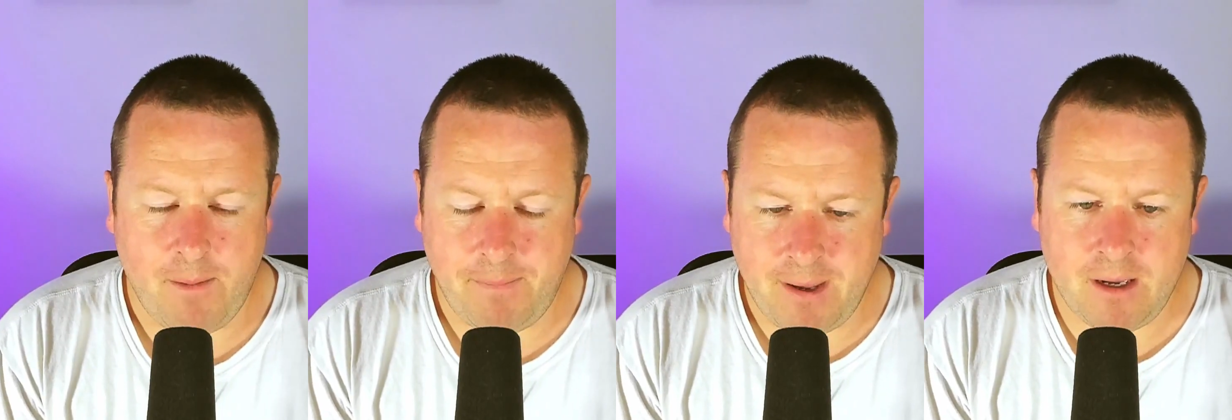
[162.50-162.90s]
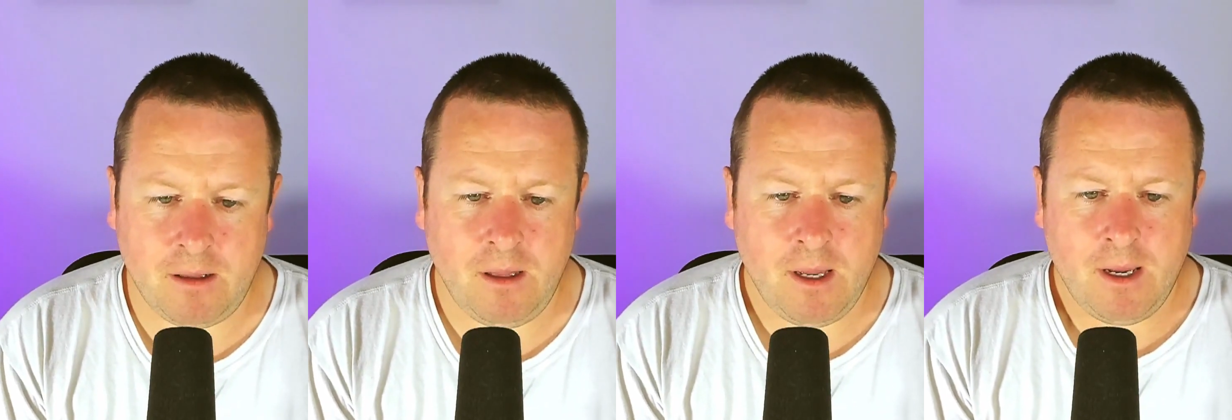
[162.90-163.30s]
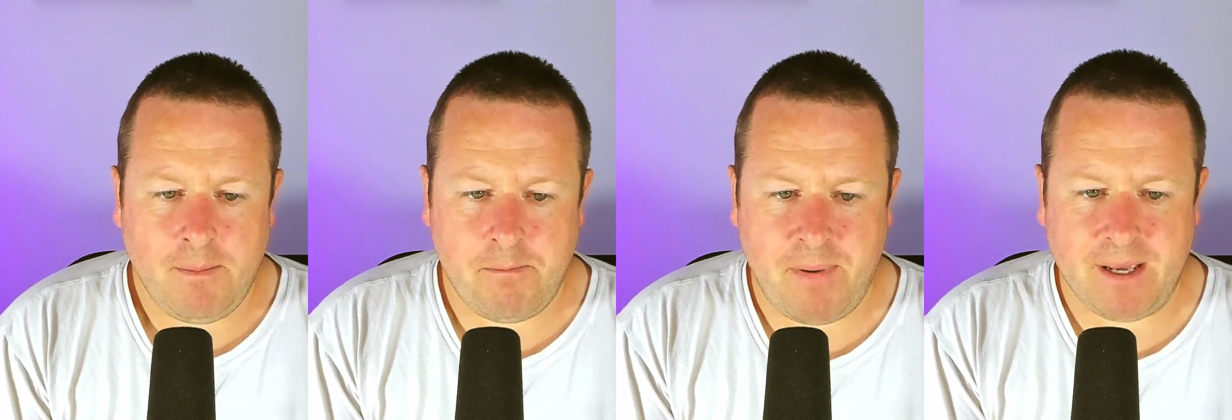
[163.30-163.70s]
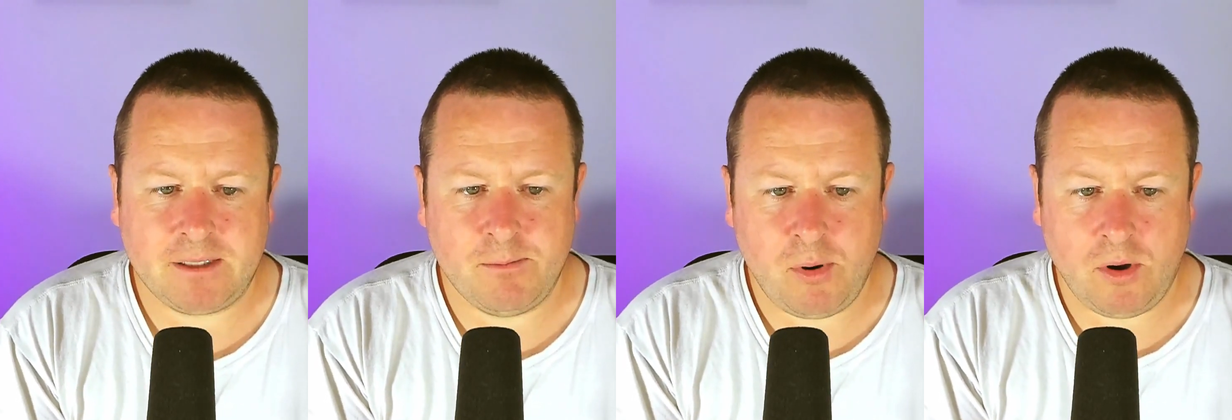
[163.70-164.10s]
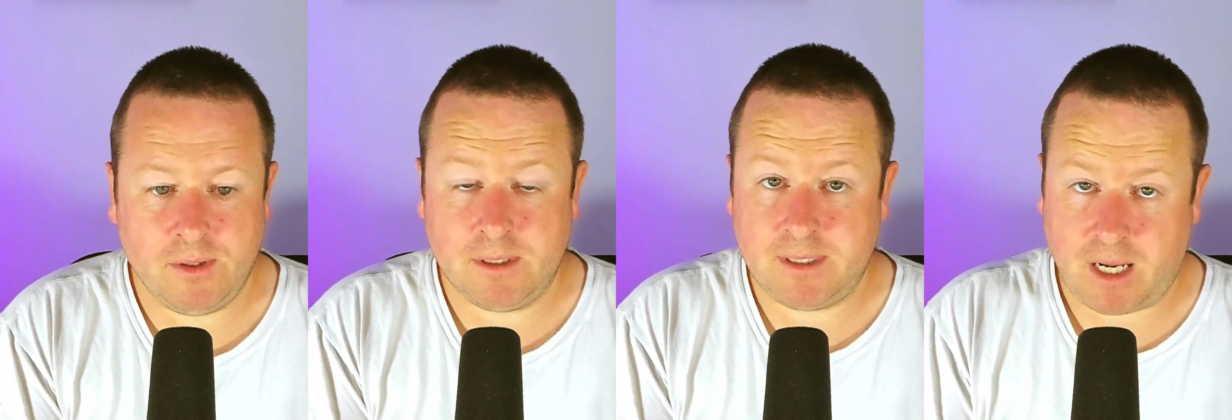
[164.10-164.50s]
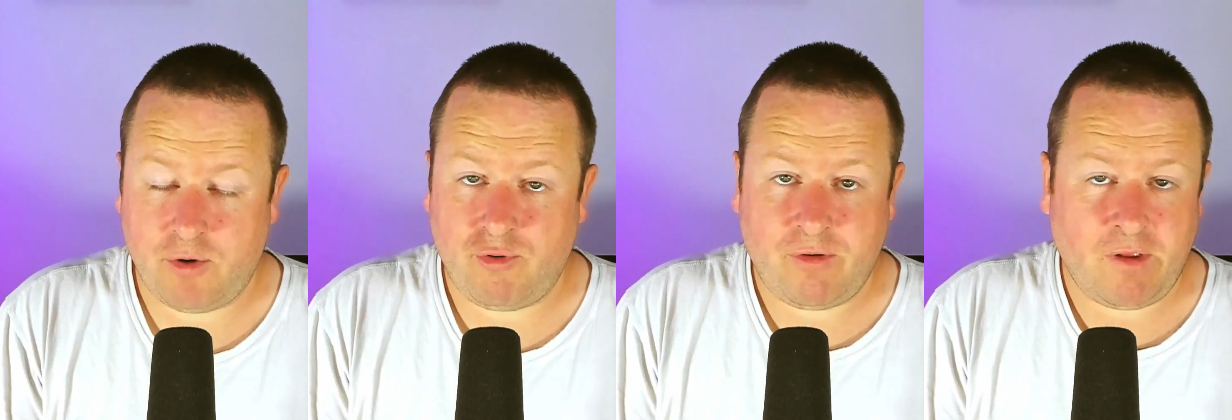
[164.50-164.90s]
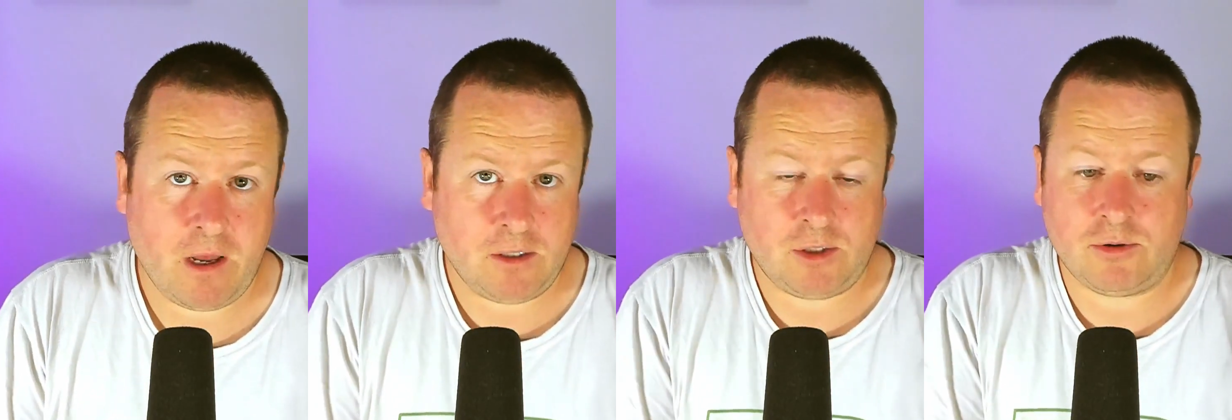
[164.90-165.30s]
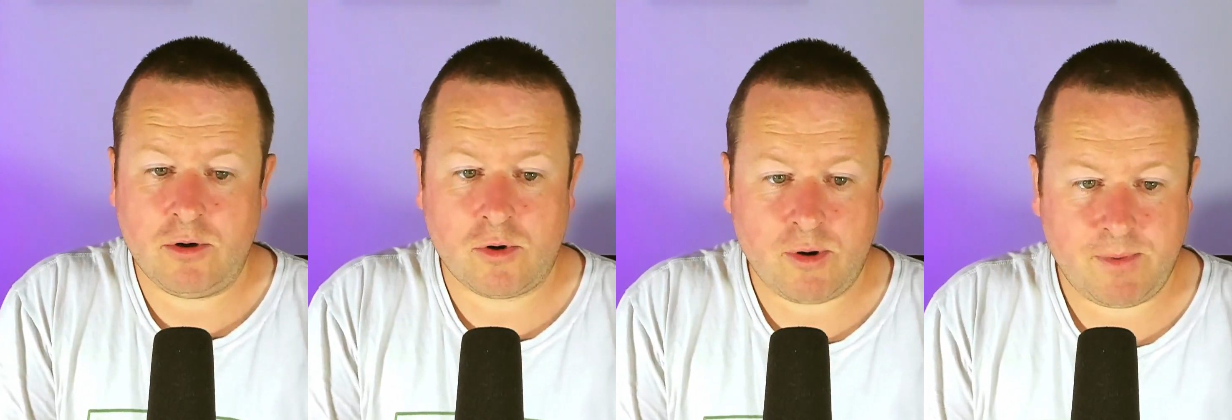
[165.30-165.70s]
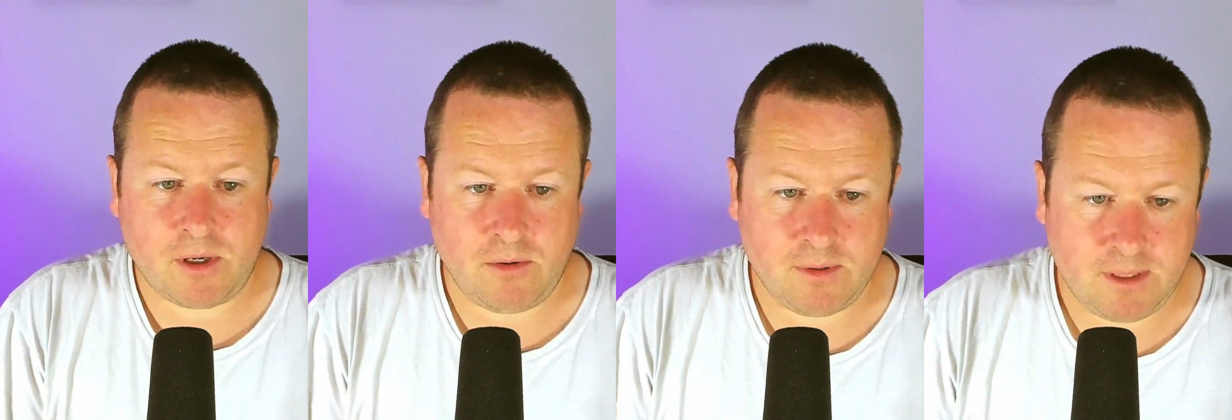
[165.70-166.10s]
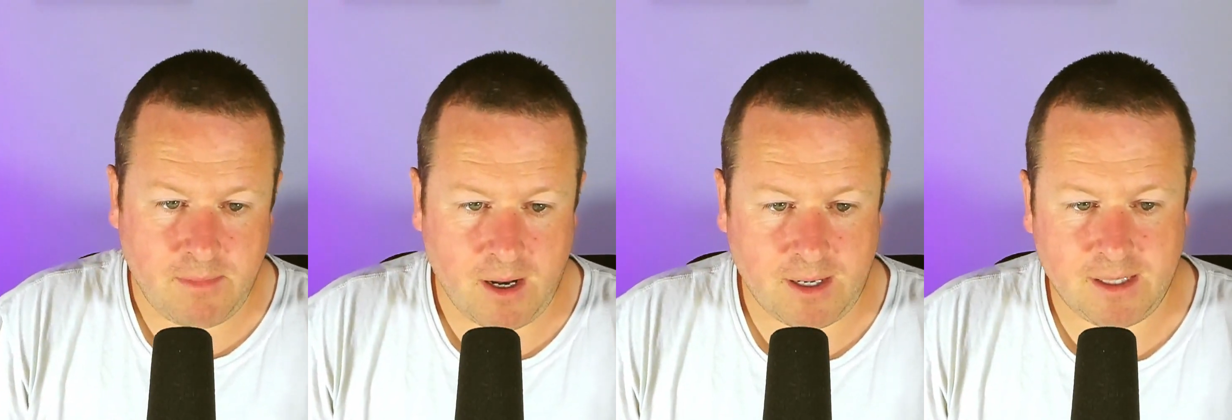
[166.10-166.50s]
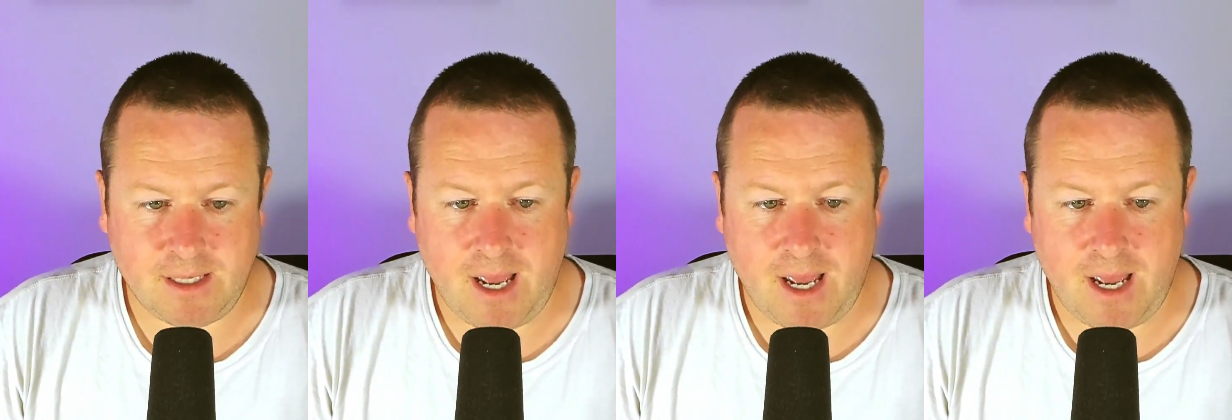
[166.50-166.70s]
appeal based upon secondary sales through cryptocurrency markets.